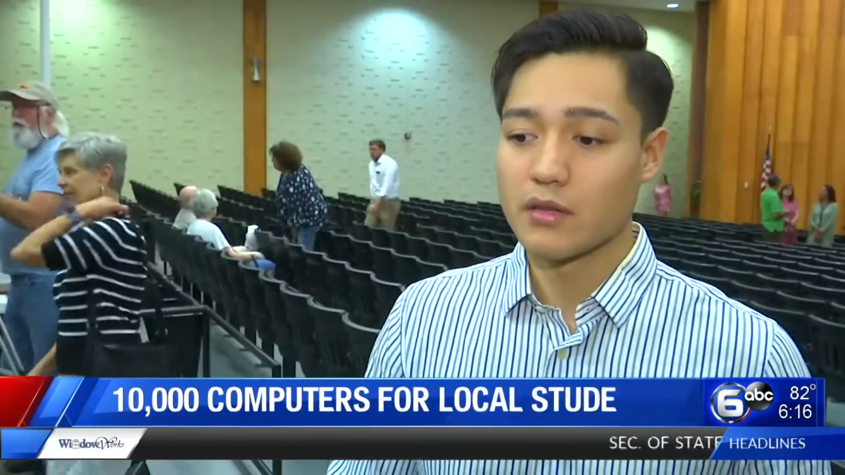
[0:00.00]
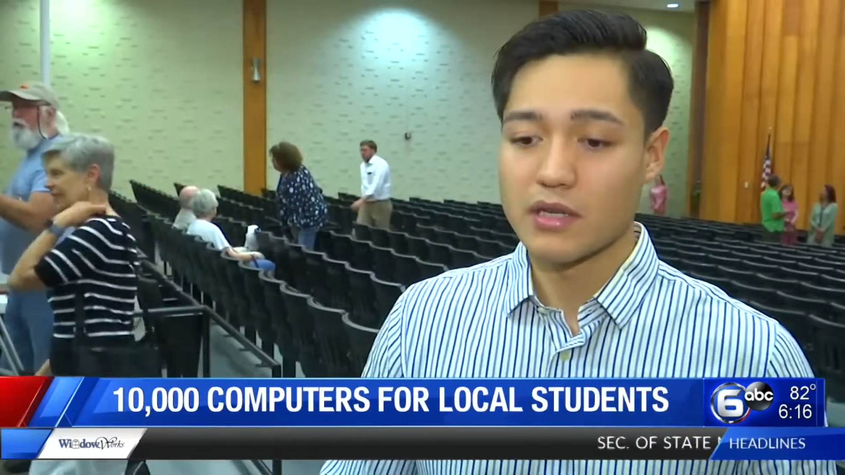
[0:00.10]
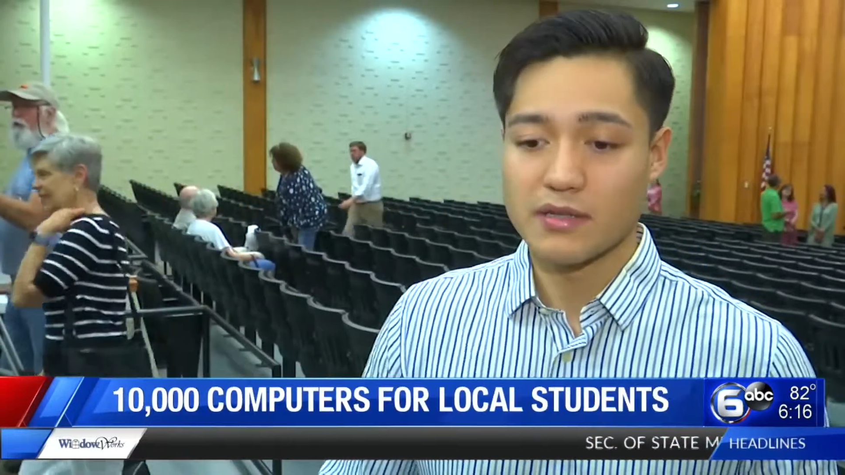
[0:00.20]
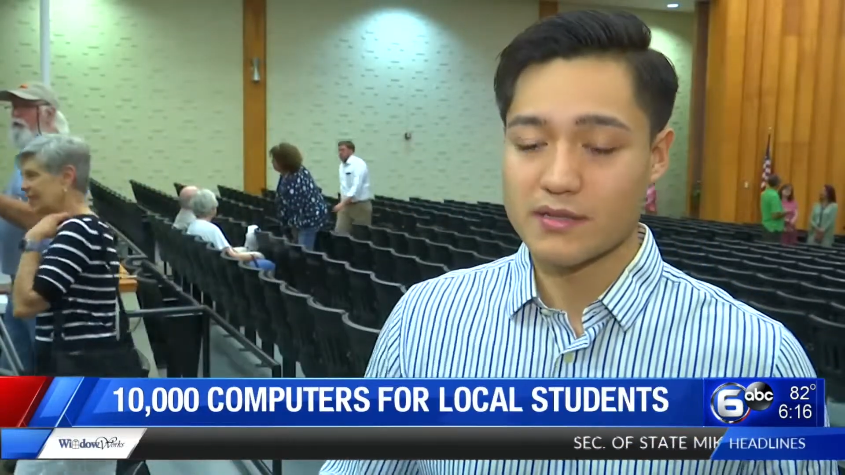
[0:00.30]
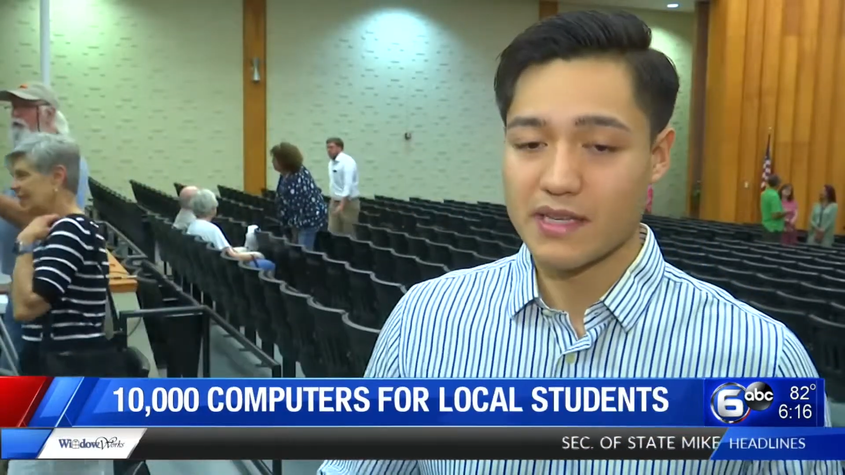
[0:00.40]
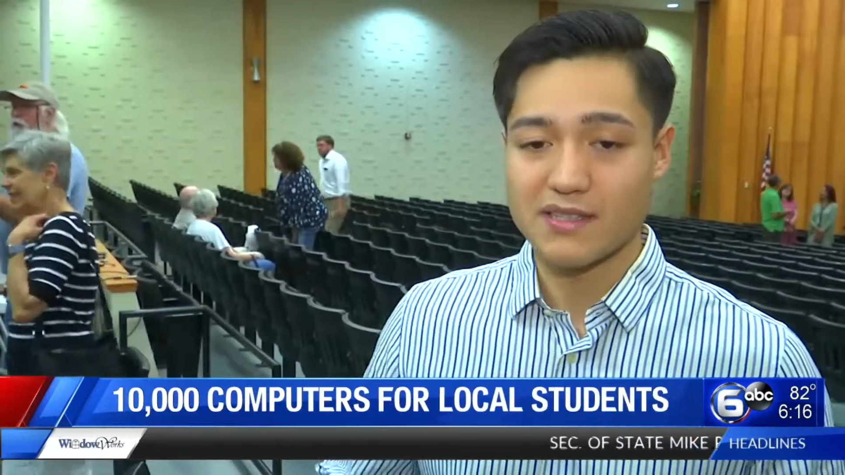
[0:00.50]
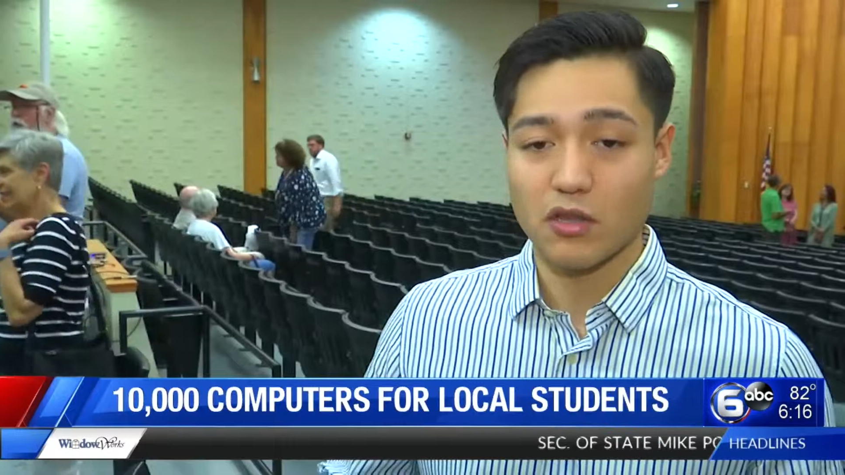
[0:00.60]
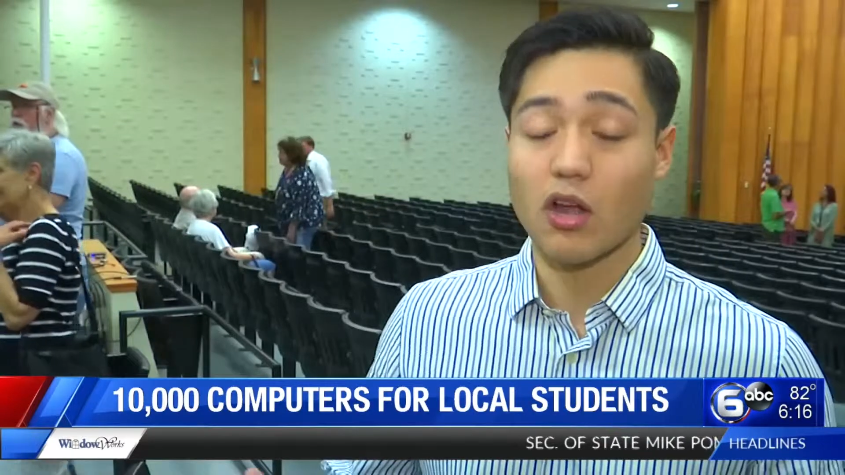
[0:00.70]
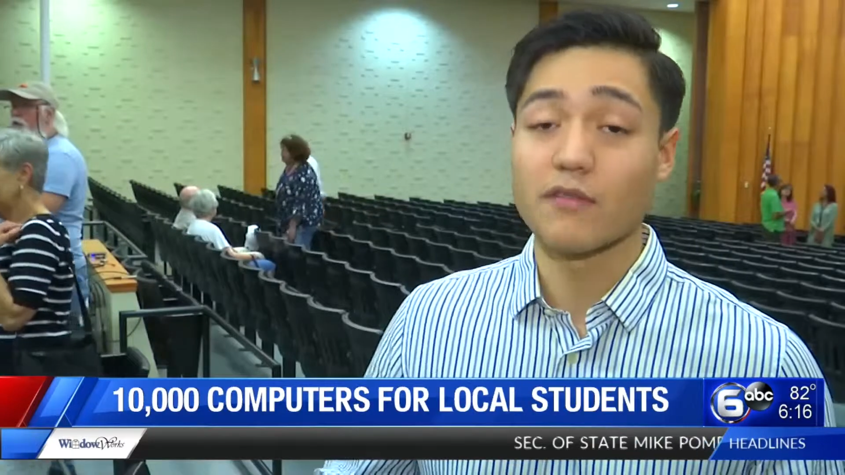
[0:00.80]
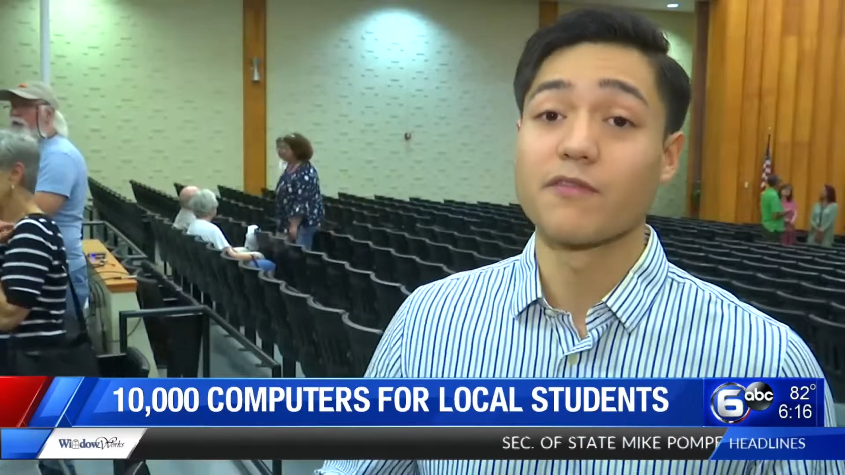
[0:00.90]
it's it's a
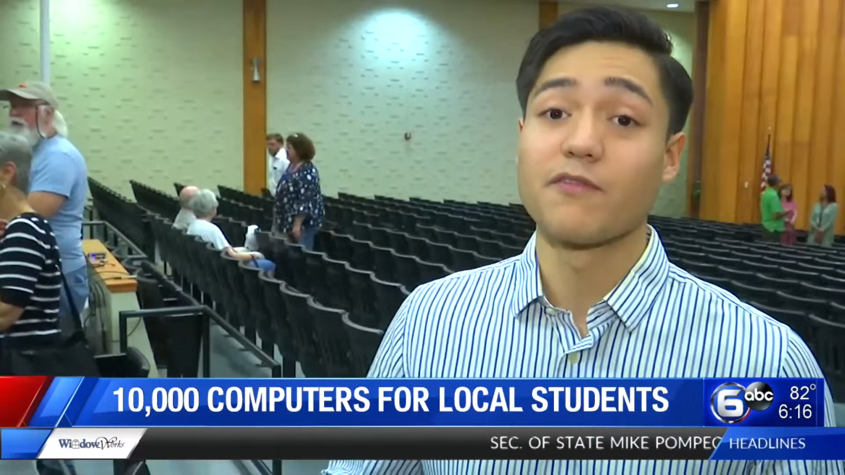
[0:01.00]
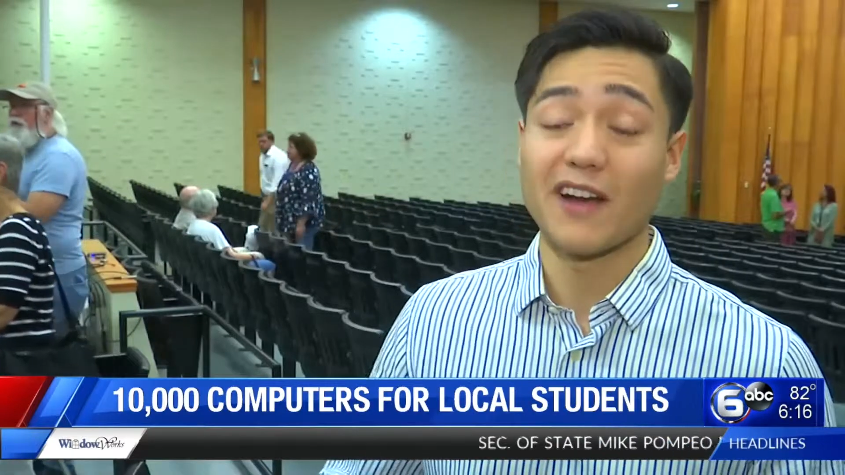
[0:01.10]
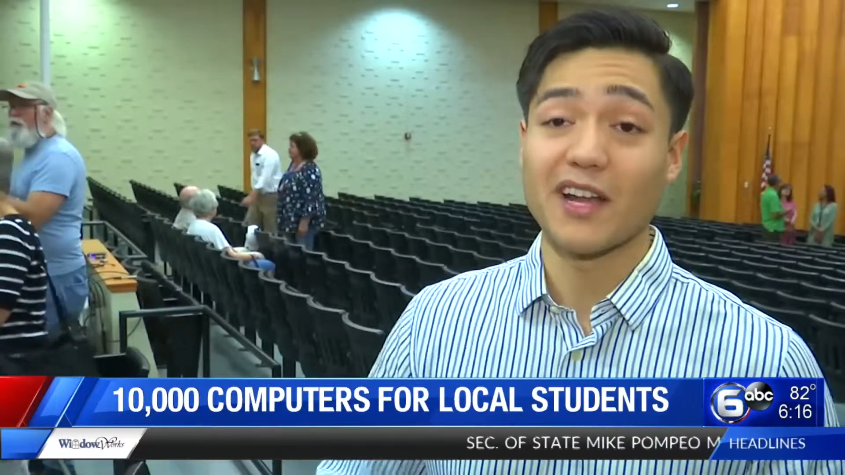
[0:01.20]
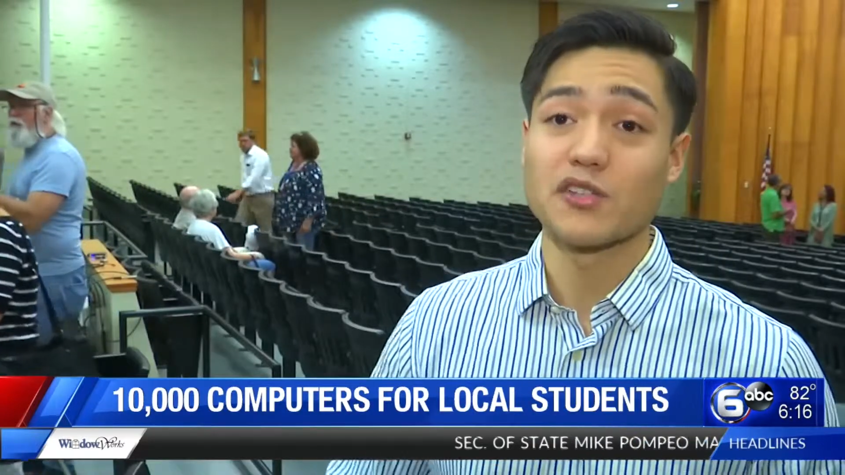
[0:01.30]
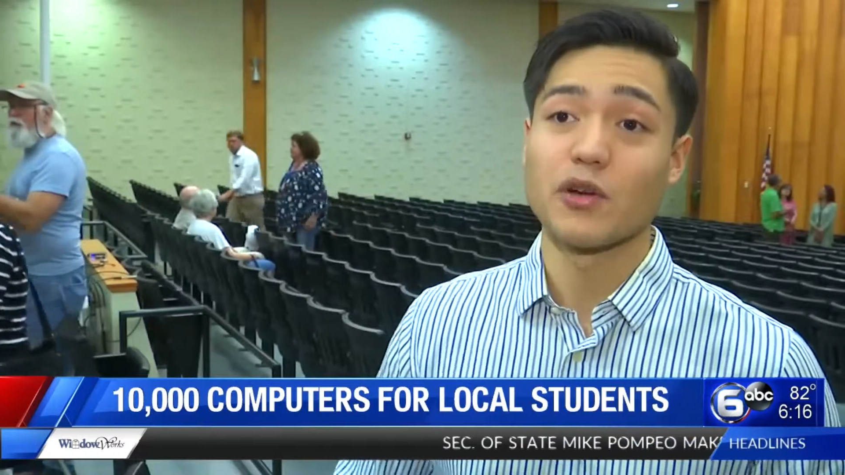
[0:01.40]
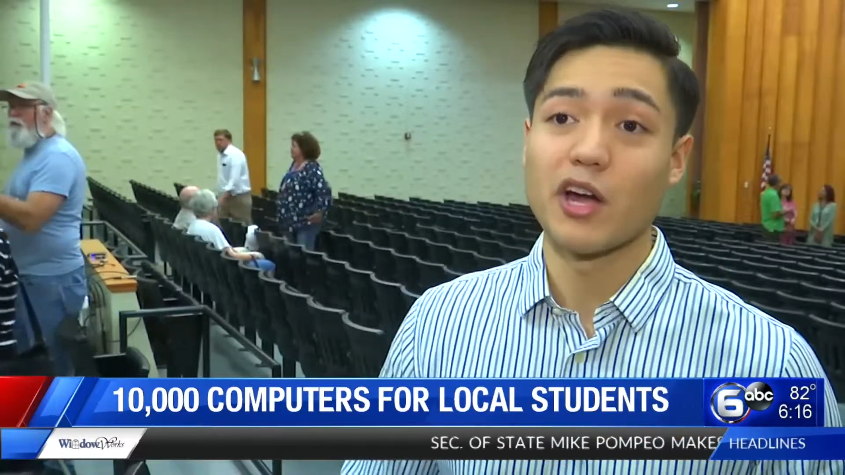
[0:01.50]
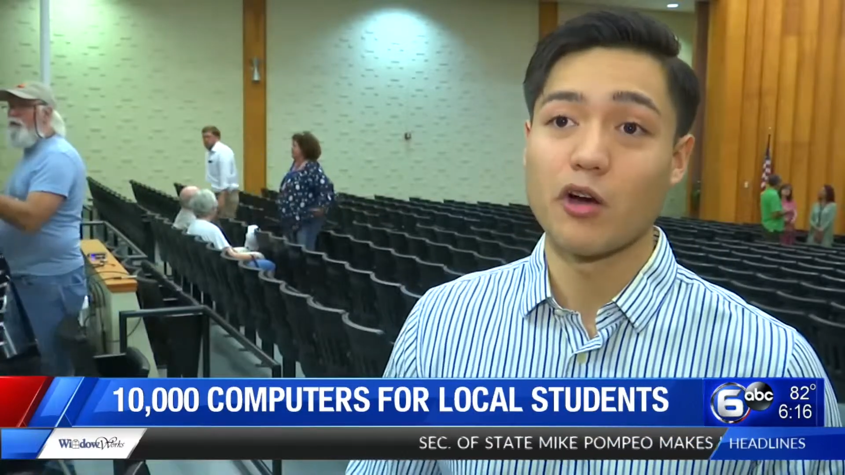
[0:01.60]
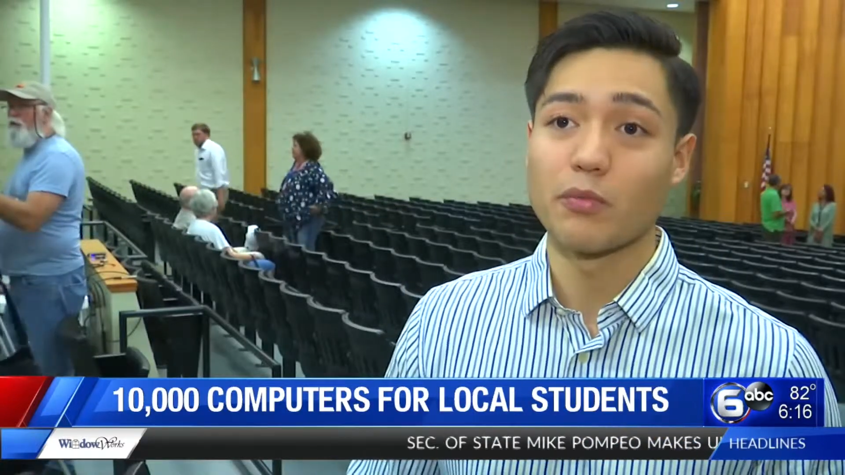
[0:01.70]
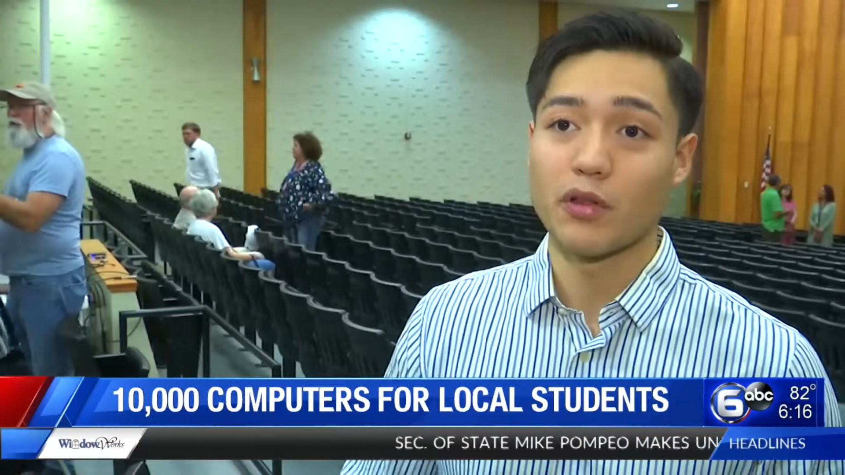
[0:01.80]
lot of financial help,